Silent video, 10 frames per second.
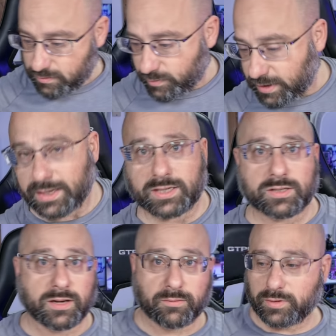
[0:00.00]
But I guess
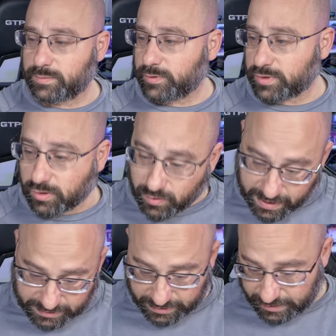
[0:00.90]
you're not really supposed to
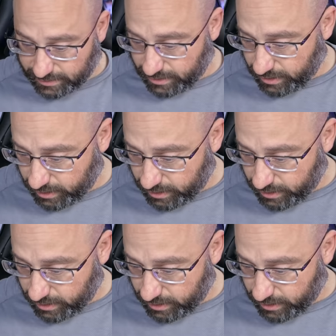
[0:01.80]
crash this thing